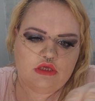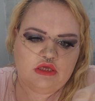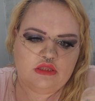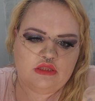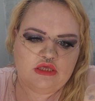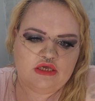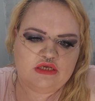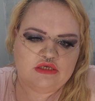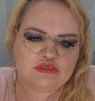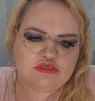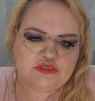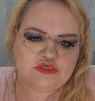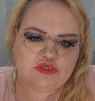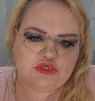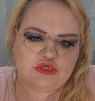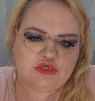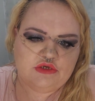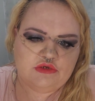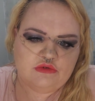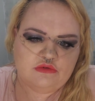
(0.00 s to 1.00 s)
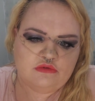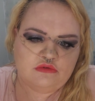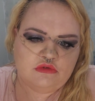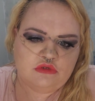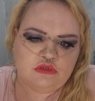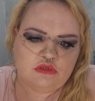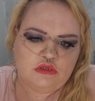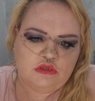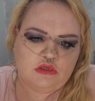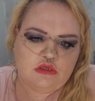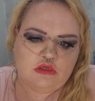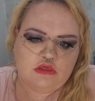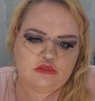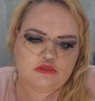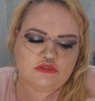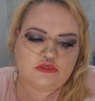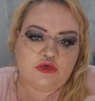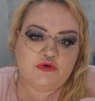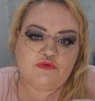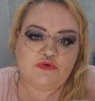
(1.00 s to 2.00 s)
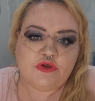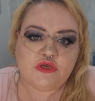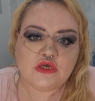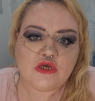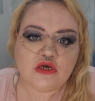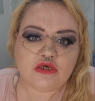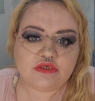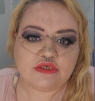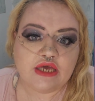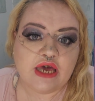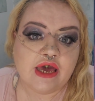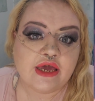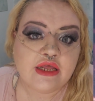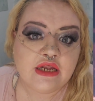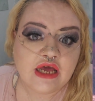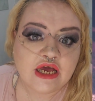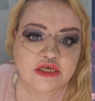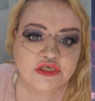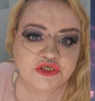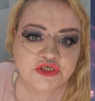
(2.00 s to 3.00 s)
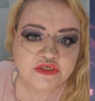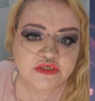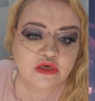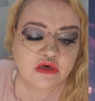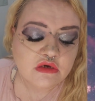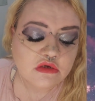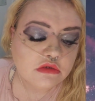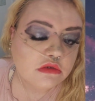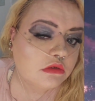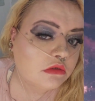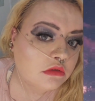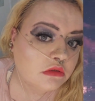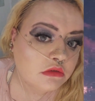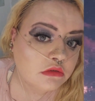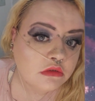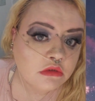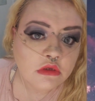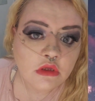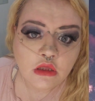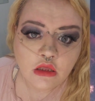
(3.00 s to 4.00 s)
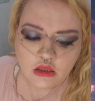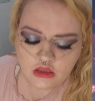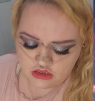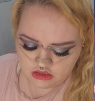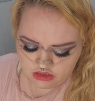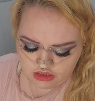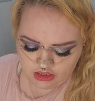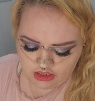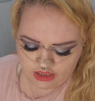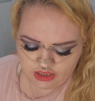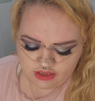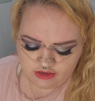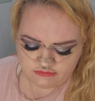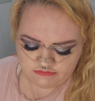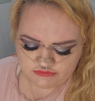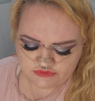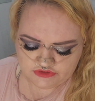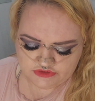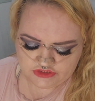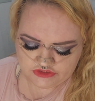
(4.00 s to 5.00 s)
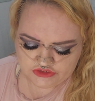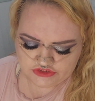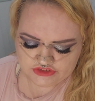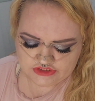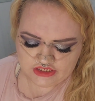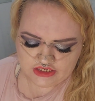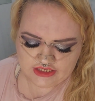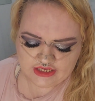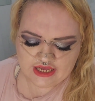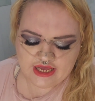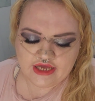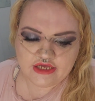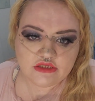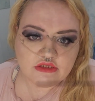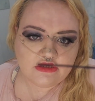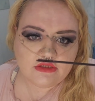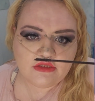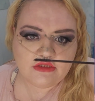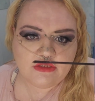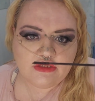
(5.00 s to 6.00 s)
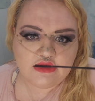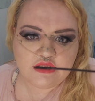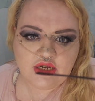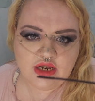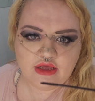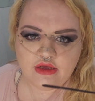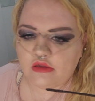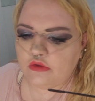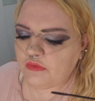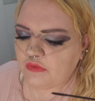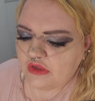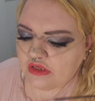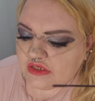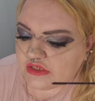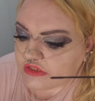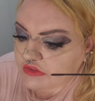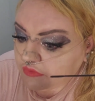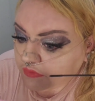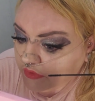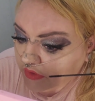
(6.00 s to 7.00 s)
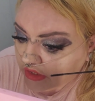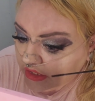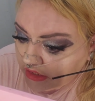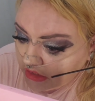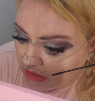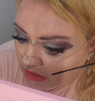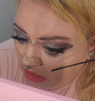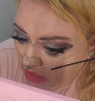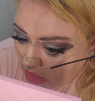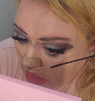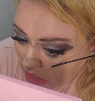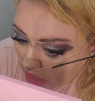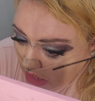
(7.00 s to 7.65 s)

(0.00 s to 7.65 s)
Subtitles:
and there's two. So I've already got tatty lashes on. So I'm just going to get the littlest one